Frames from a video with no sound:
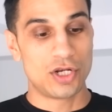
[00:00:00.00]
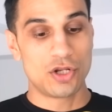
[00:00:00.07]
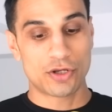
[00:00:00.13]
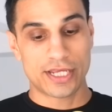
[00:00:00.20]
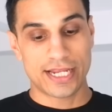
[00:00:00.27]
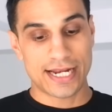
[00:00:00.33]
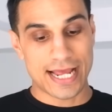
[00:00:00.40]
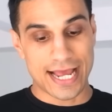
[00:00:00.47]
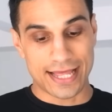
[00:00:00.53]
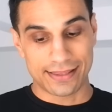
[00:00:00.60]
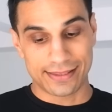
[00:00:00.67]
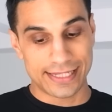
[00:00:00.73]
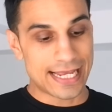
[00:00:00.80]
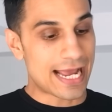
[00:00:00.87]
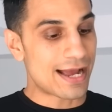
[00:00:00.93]
We're looking
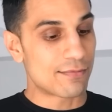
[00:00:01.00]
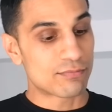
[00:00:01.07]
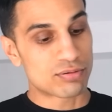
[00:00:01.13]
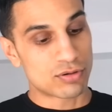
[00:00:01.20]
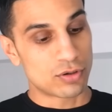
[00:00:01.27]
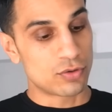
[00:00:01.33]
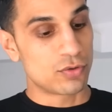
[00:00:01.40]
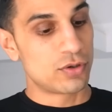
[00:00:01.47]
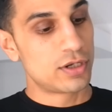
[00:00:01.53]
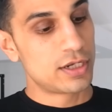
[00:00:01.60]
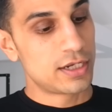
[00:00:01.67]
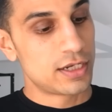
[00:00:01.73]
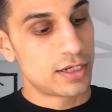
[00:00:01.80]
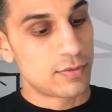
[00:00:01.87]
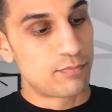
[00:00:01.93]
at the
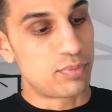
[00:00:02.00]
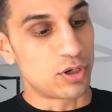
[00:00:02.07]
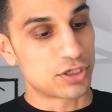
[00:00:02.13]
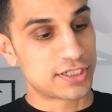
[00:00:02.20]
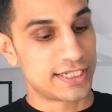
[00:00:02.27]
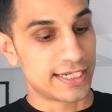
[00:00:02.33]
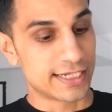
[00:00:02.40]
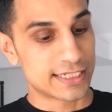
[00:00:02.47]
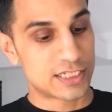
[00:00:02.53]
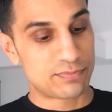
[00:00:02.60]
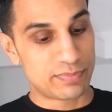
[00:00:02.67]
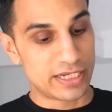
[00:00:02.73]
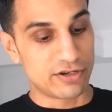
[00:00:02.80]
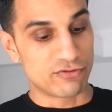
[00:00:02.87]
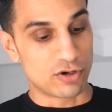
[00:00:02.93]
Ampro boxing
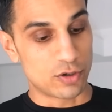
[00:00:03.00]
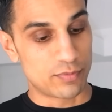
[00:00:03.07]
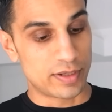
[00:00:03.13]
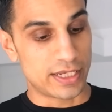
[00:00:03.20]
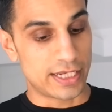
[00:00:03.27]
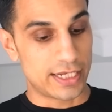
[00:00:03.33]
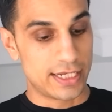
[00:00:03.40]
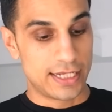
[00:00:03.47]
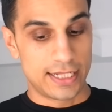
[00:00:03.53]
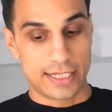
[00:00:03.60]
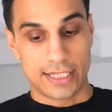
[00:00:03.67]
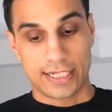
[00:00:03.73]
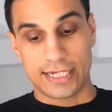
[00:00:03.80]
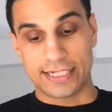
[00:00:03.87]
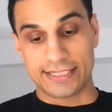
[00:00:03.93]
speed rope here.
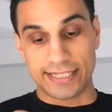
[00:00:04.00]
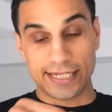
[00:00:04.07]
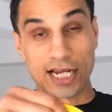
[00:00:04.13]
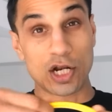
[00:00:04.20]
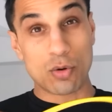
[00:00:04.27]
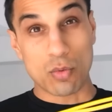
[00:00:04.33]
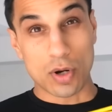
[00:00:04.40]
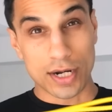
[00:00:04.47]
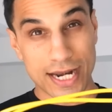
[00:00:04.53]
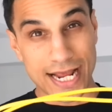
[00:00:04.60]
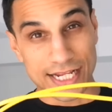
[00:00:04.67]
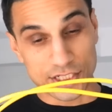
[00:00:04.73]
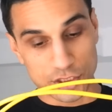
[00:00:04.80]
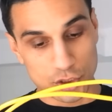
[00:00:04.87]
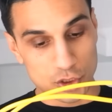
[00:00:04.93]
It's the yellow one
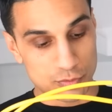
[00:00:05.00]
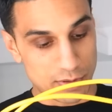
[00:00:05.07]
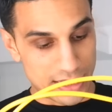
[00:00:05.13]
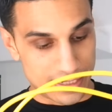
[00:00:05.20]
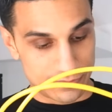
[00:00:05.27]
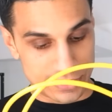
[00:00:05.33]
as used by